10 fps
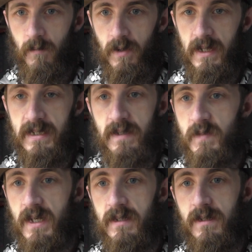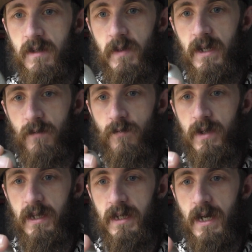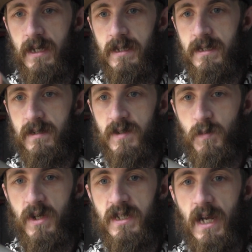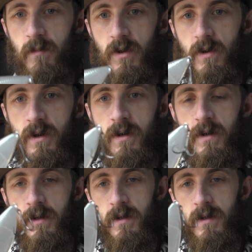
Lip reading: But this seems like it's going to be a really nice springtime lure.